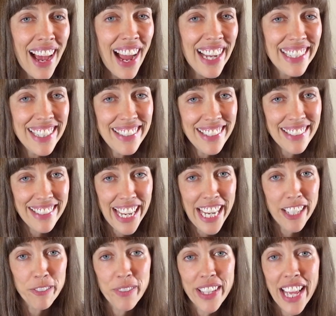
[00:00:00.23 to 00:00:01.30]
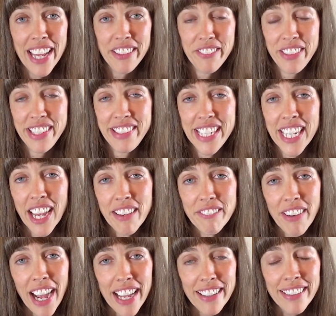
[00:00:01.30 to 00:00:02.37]
Hi, this is Anne with SVG
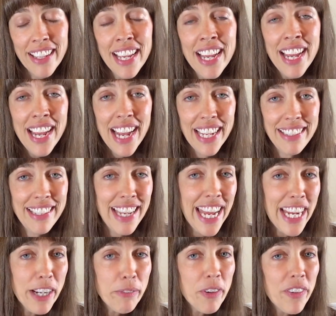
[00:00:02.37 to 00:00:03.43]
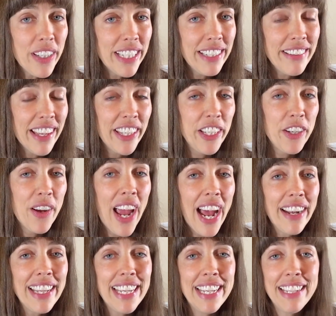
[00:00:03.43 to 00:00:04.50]
Cut File, and today I'm going to tell you
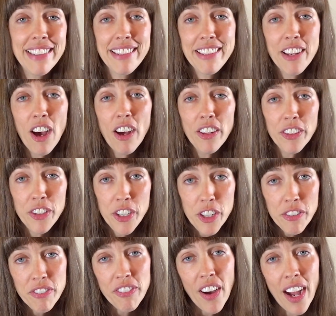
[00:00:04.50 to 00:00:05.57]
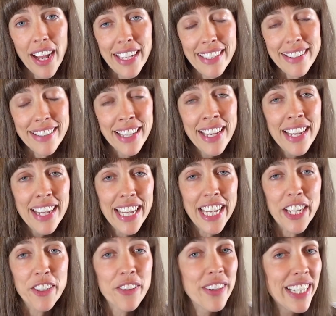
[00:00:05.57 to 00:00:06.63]
how to install new fonts
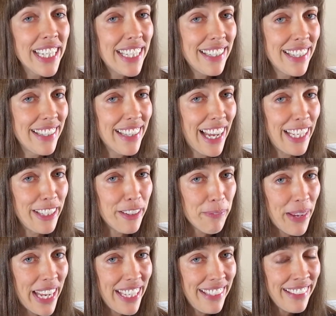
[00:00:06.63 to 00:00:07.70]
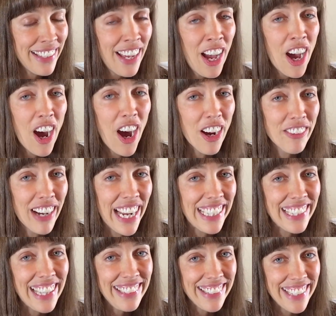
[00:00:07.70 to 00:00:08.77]
in Cricut Design Space. All
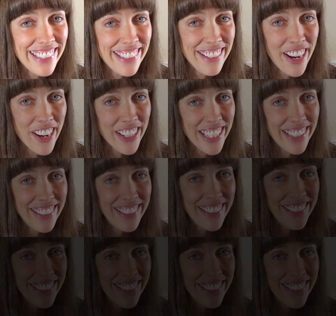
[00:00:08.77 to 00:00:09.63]
right, let's get started.